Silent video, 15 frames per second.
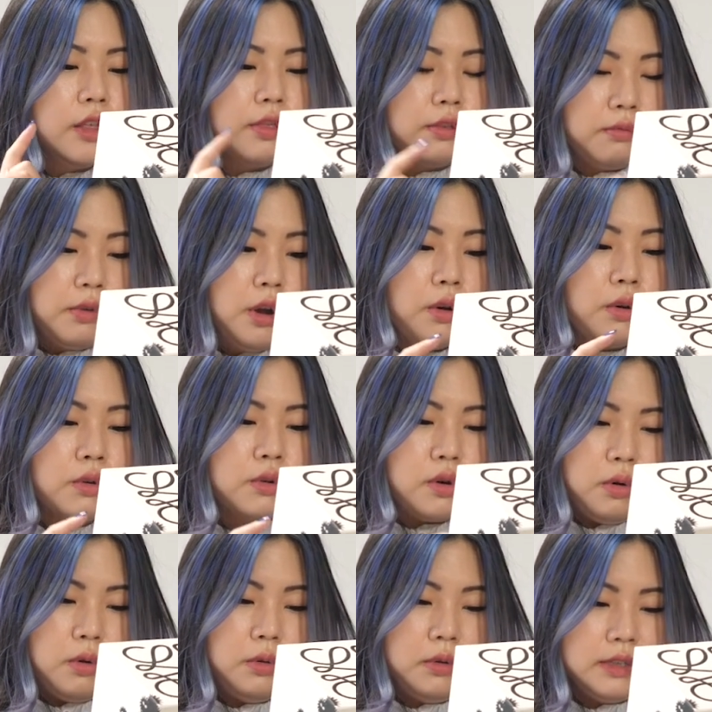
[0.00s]
throw
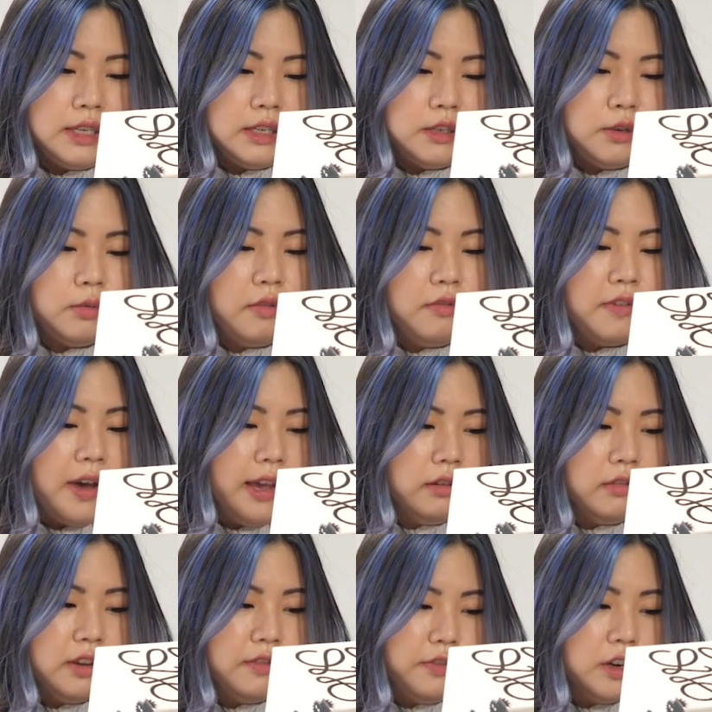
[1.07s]
coals into a
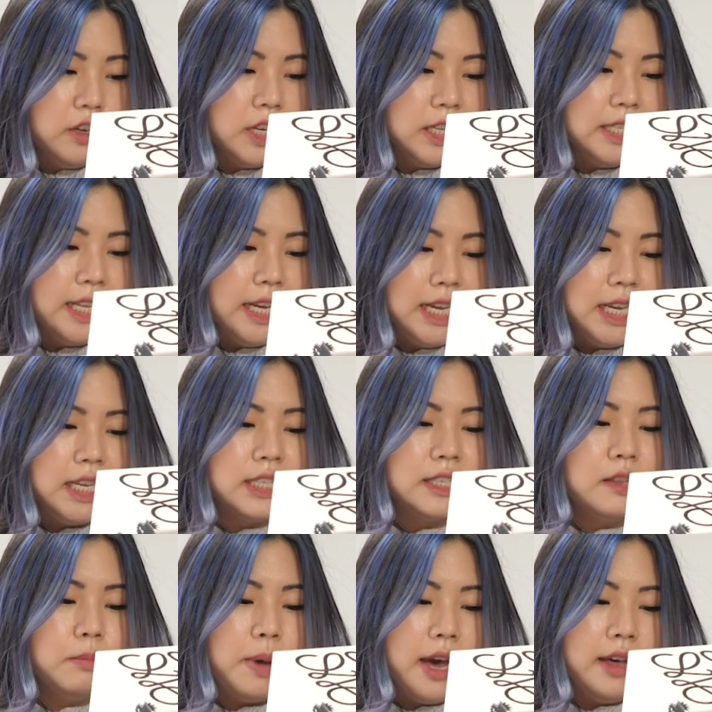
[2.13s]
fiery furnace that heats
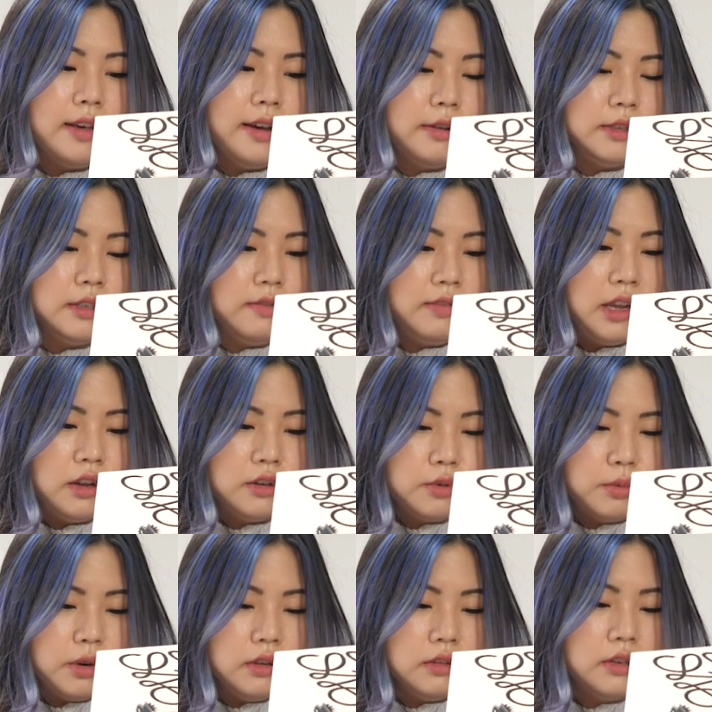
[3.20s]
the bathhouse of the
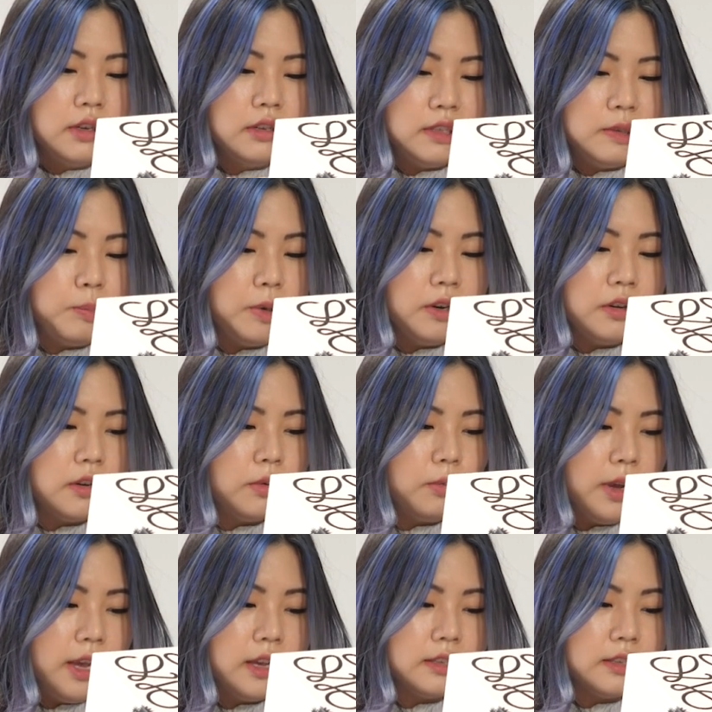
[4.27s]
underworld. Spirited
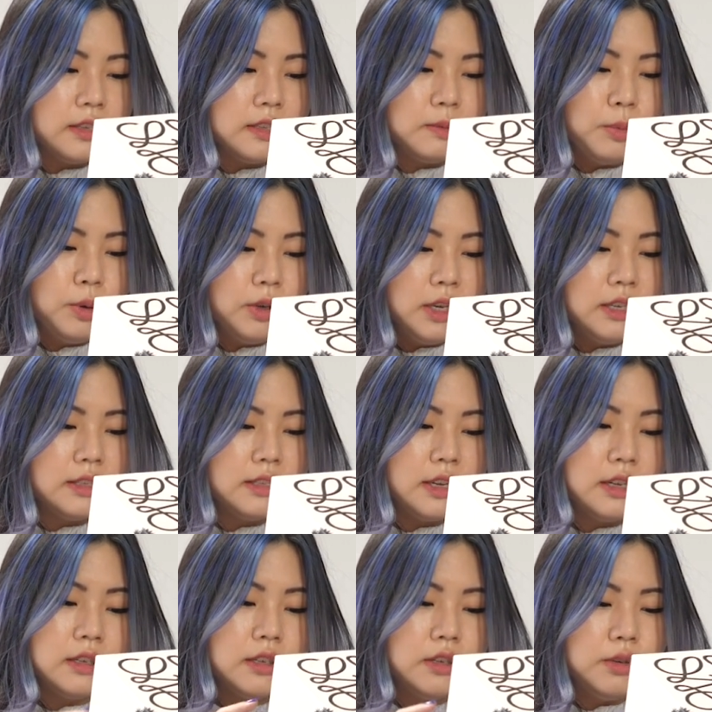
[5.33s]
Away is a smoky
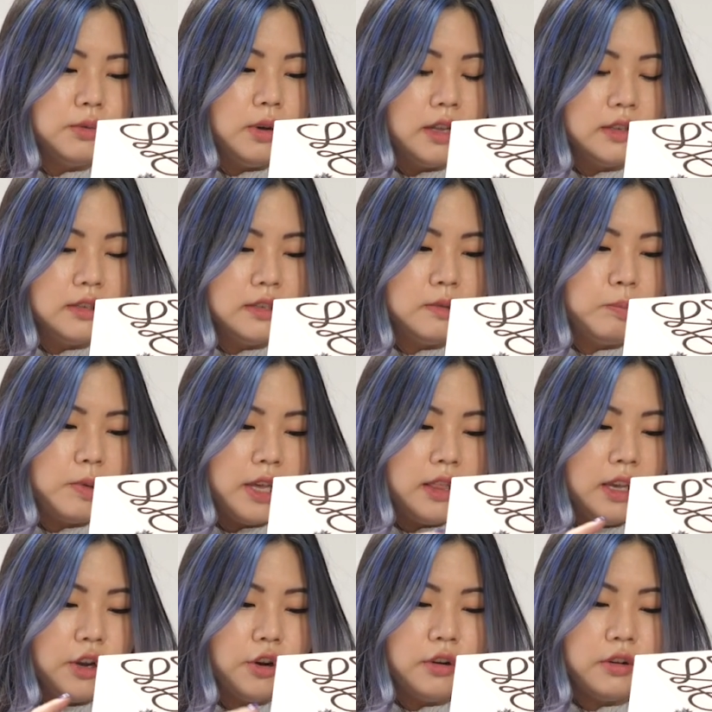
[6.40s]
scent nuanced by
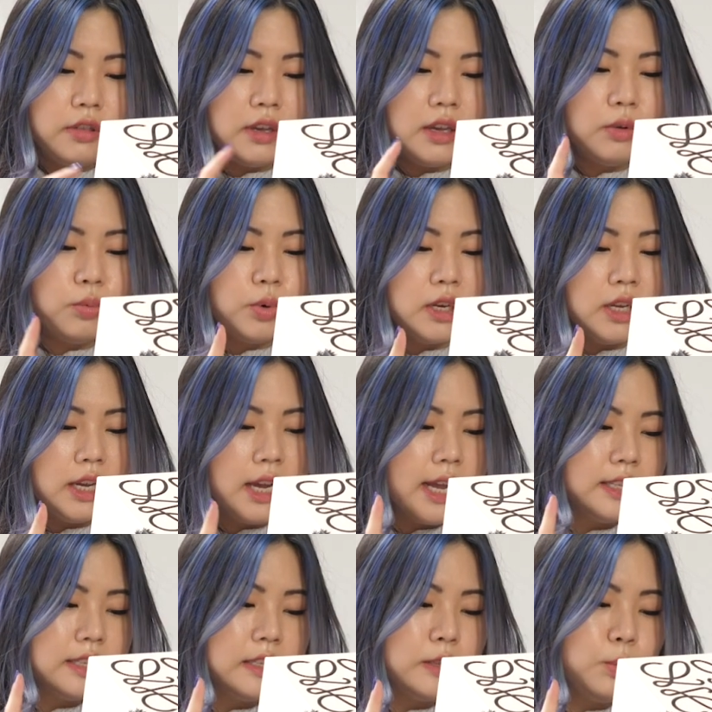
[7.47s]
the earthy, woody,
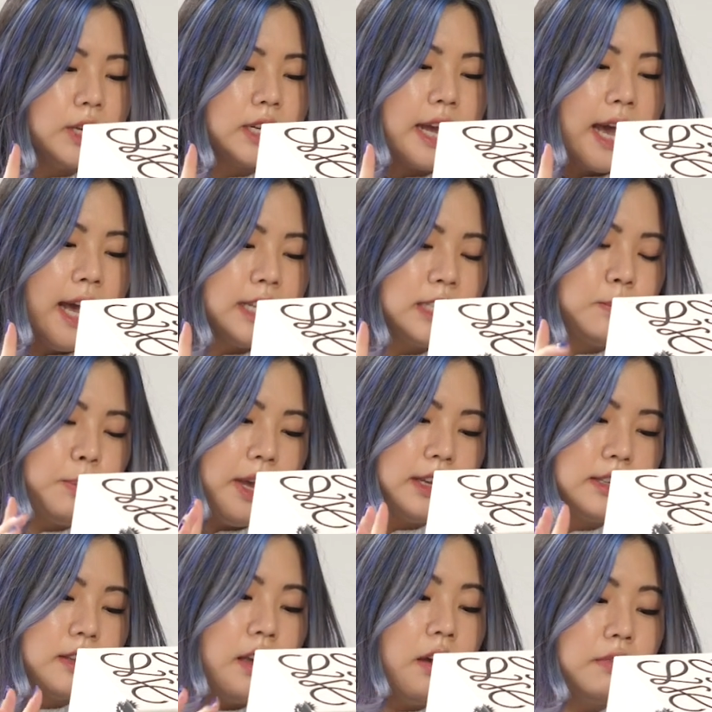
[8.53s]
and sweet
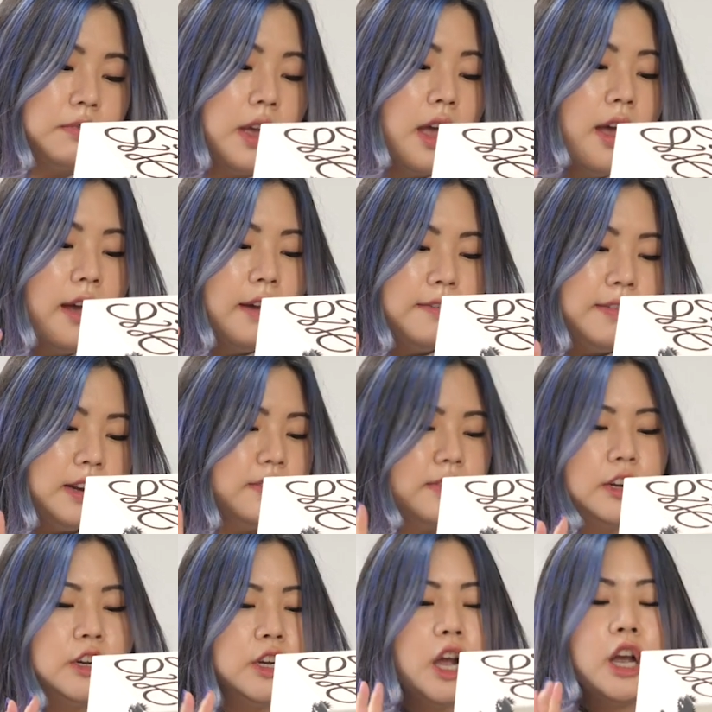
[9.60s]
aspects of
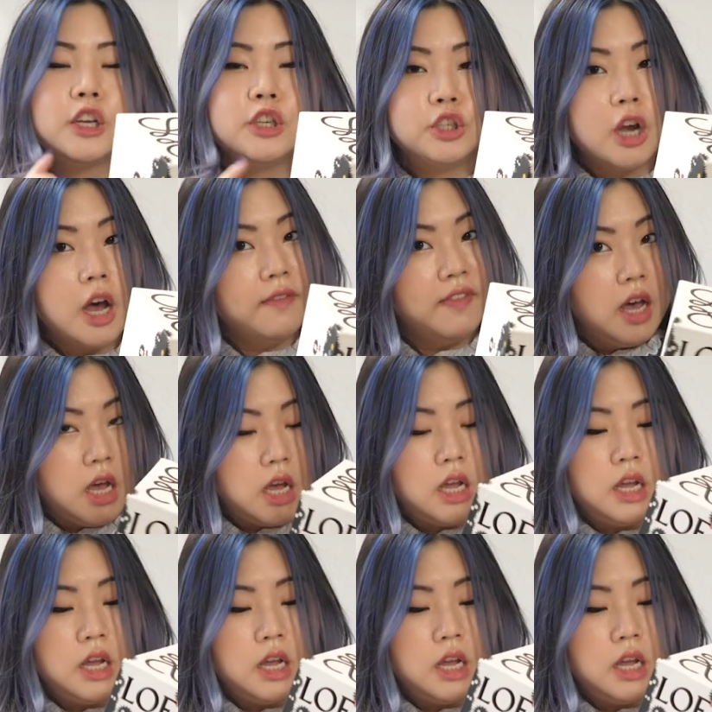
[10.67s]
vetiver java.